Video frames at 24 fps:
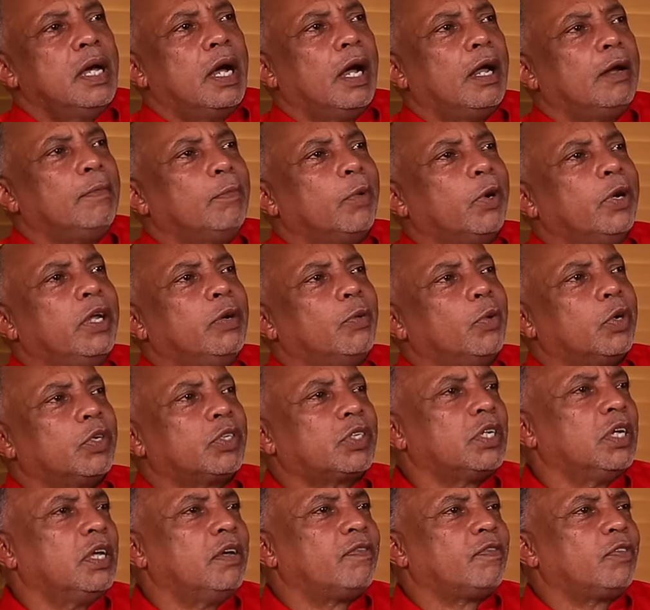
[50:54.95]
And Bunny
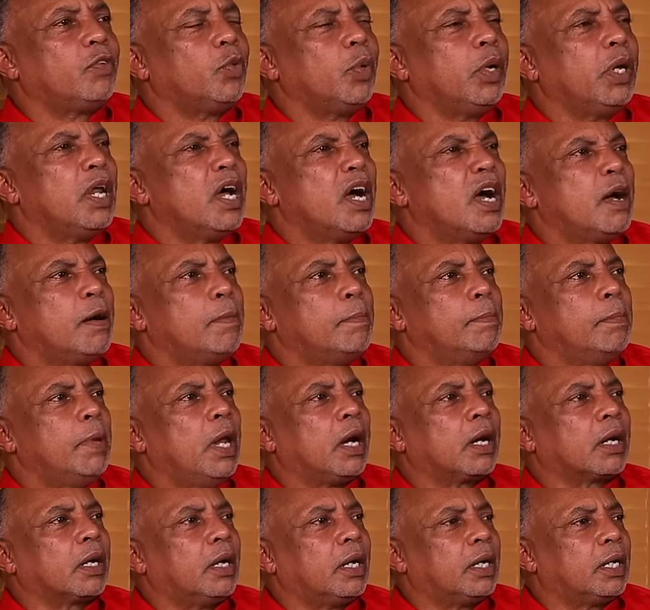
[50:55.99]
was left with
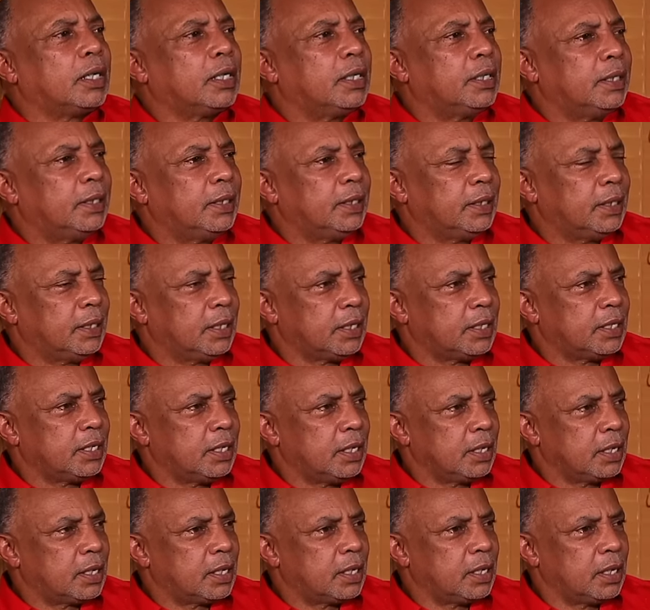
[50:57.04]
Blacker, I
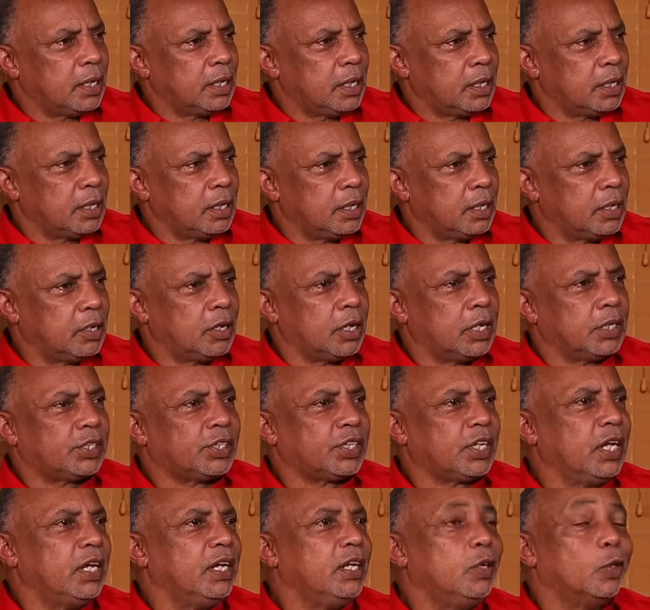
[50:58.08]
think. You know, and
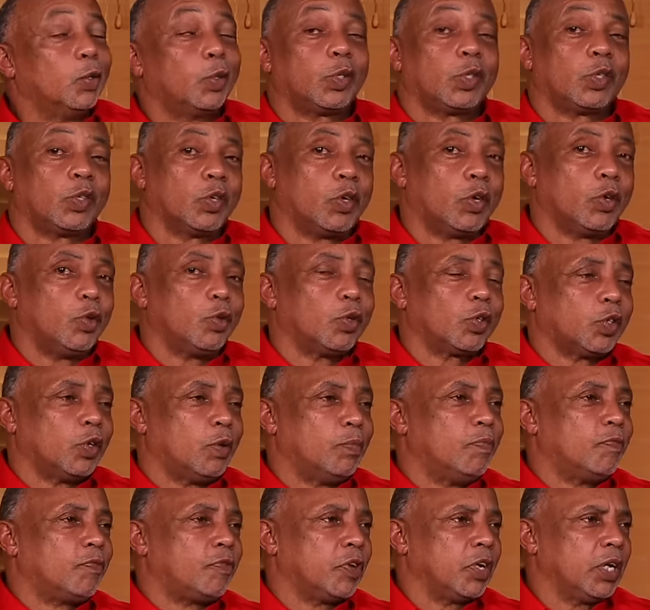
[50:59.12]
Skinny used to go do
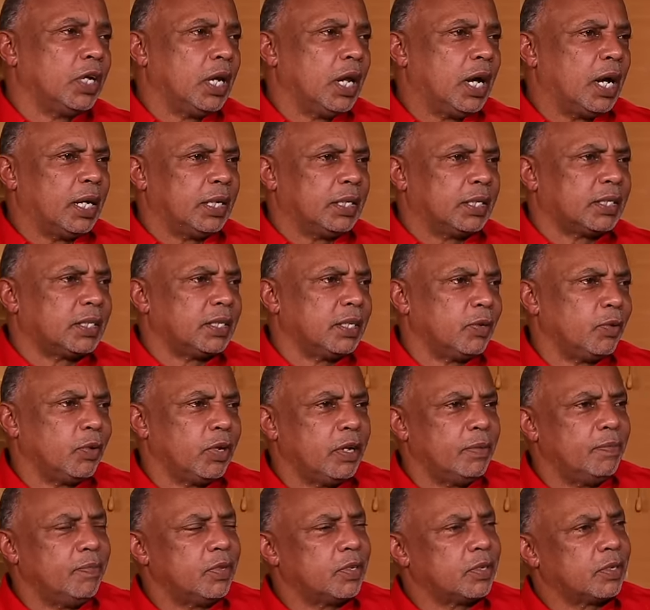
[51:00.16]
some freelancing
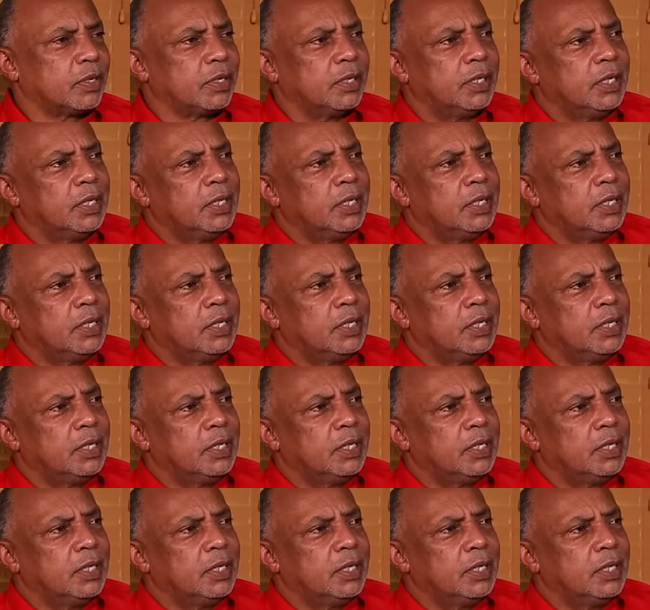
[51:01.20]
with him too.